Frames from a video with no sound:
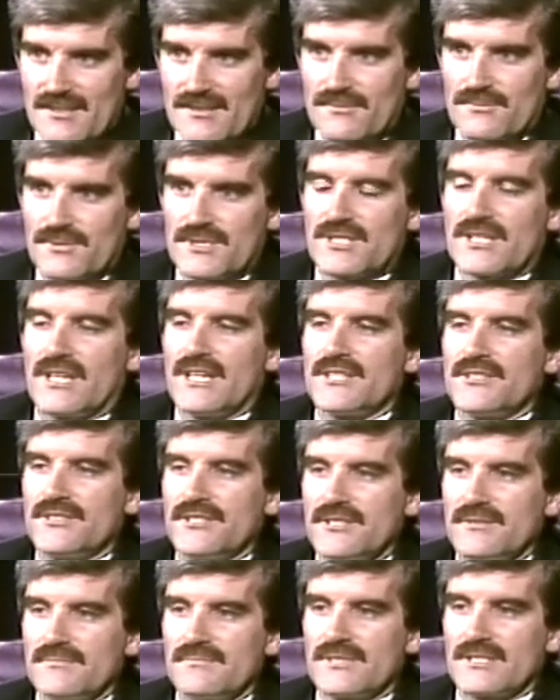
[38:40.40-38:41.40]
which I
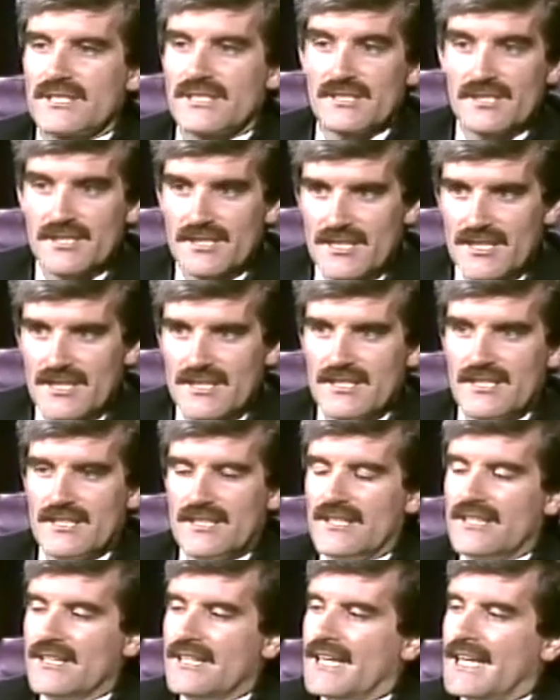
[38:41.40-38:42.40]
termed God.
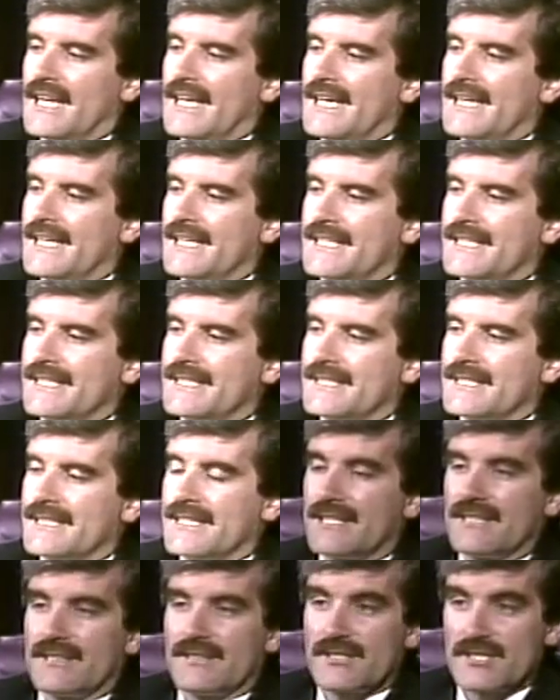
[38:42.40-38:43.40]
And
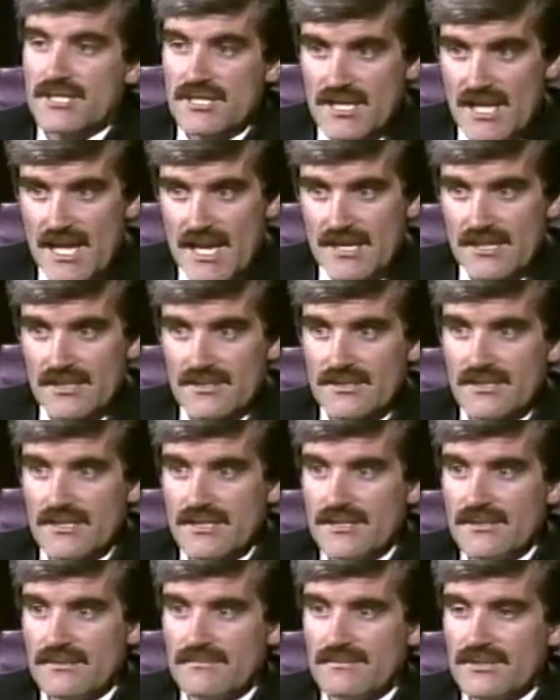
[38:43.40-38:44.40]
this started
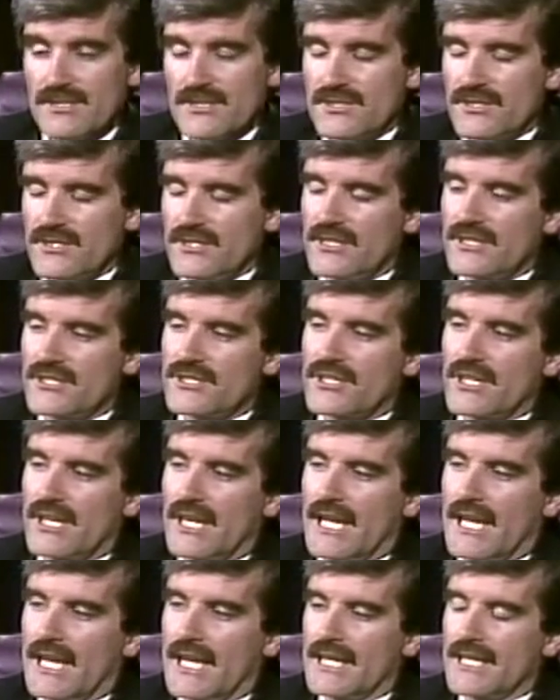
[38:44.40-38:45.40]
the search.
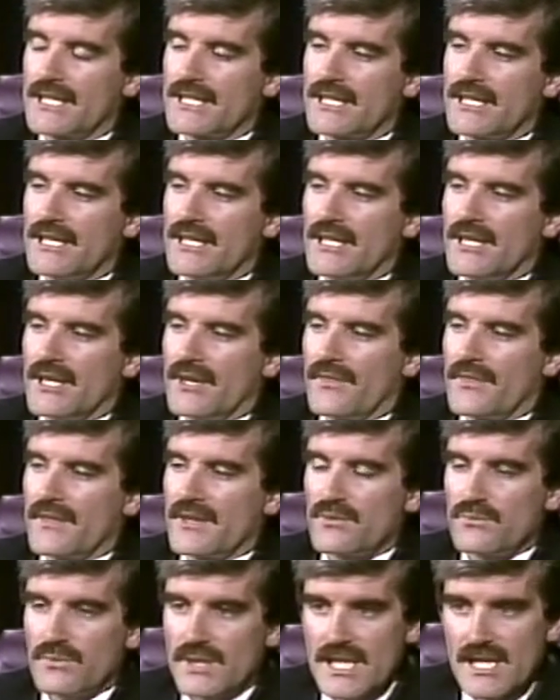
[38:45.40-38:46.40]
And
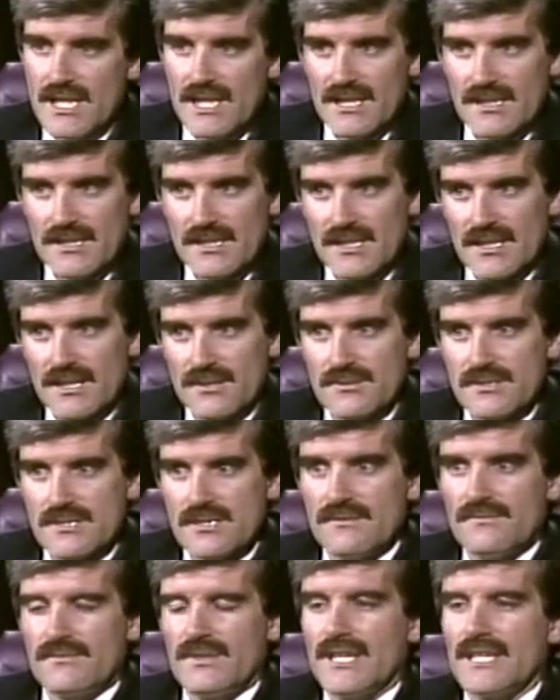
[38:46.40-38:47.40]
the weekend that I was
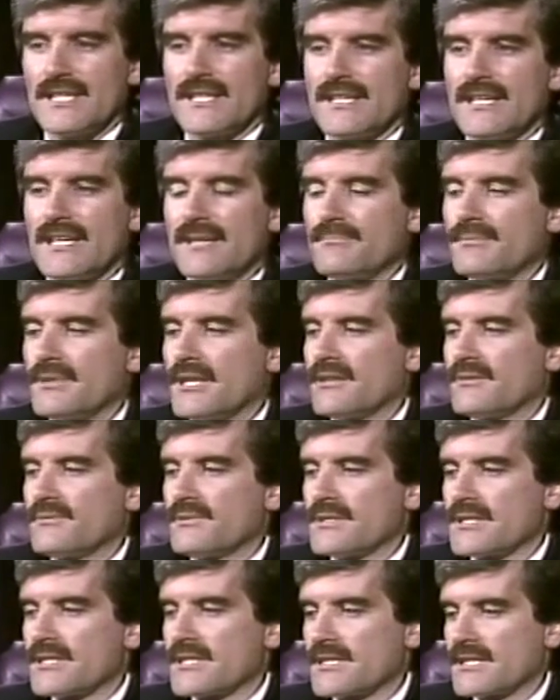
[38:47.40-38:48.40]
invited up, I
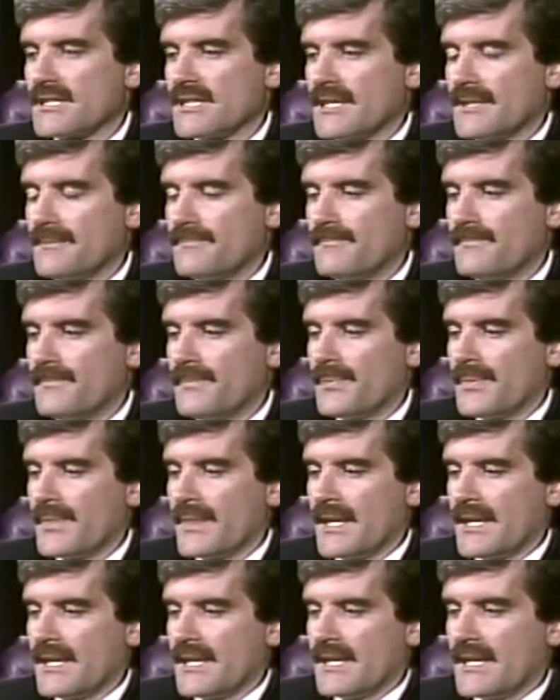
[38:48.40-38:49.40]
was
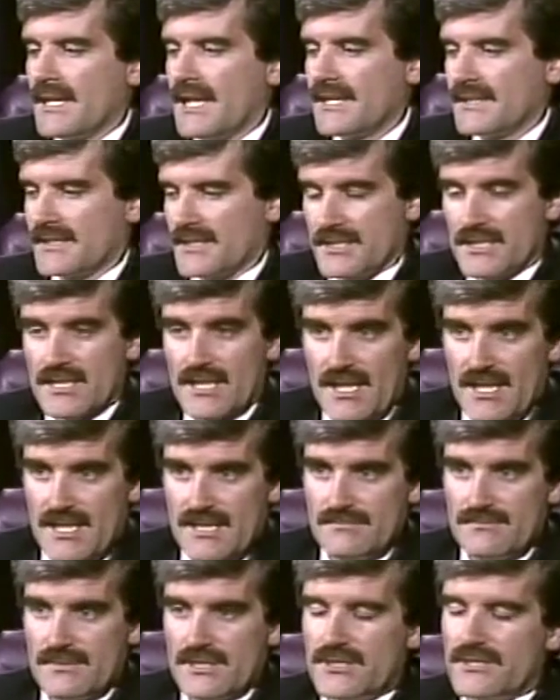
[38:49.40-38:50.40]
at the
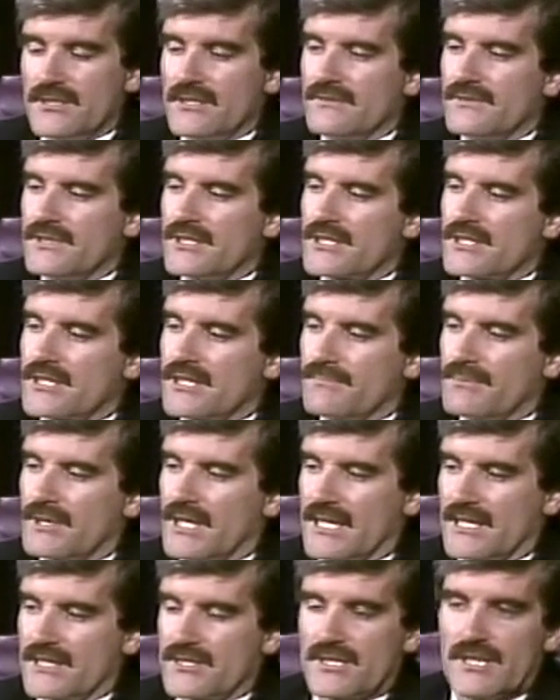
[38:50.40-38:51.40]
time at university
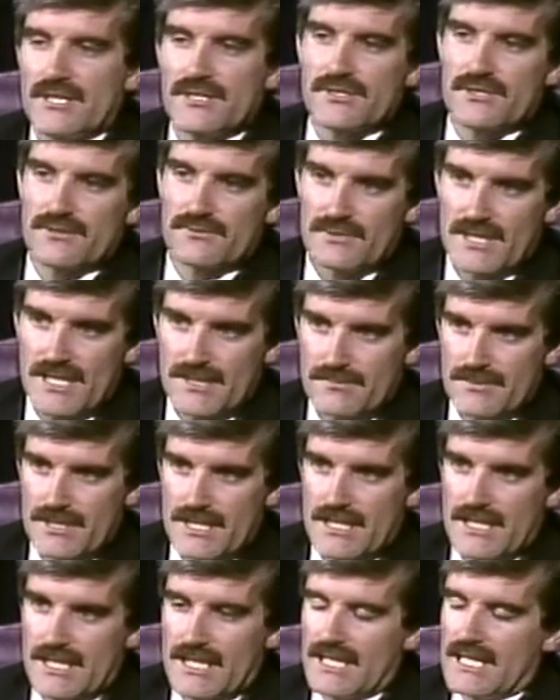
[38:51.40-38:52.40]
playing social rugby.